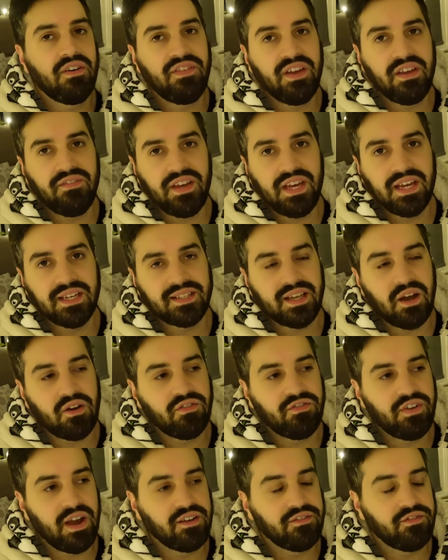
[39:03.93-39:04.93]
Vivi is
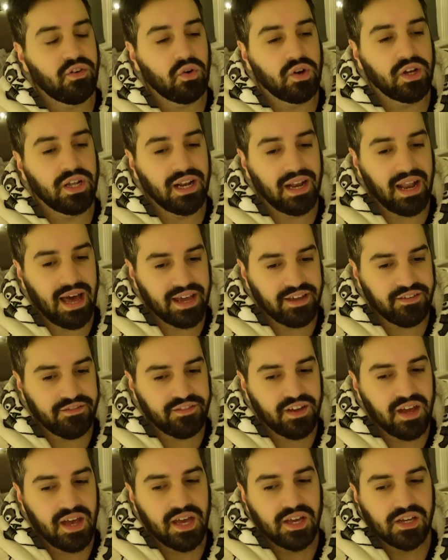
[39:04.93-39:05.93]
out fighting for her life.